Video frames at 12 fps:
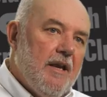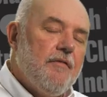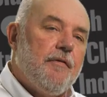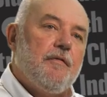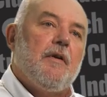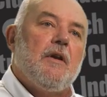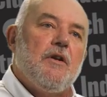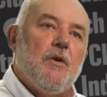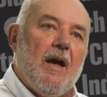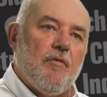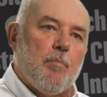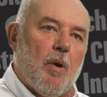If you
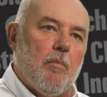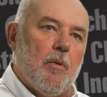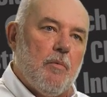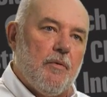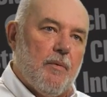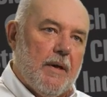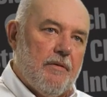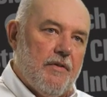have a problem with one of